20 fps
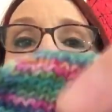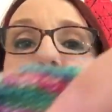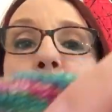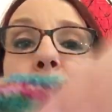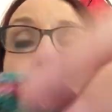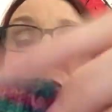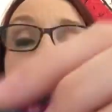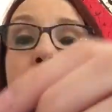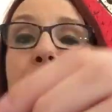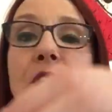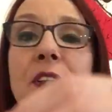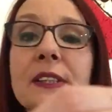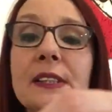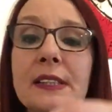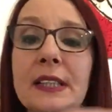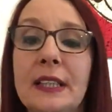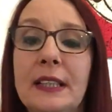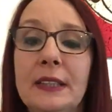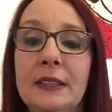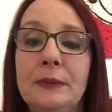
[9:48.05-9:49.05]
so it's just
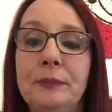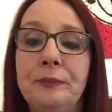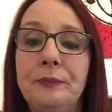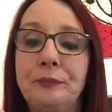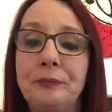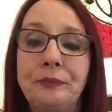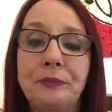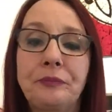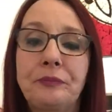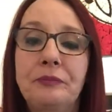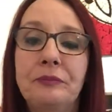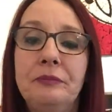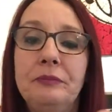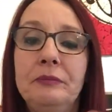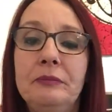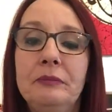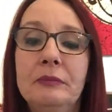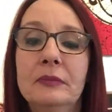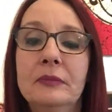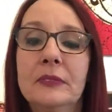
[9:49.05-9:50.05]
a,
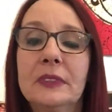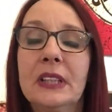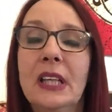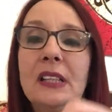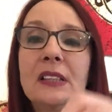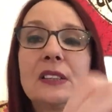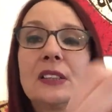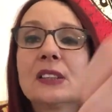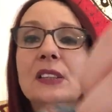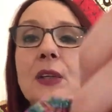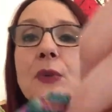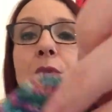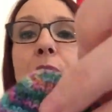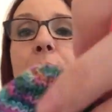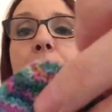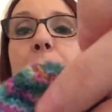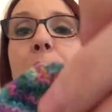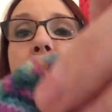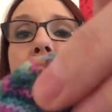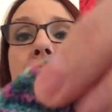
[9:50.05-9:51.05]
just a
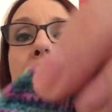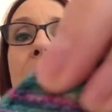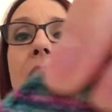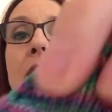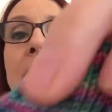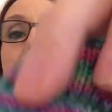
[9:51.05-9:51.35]
normal wee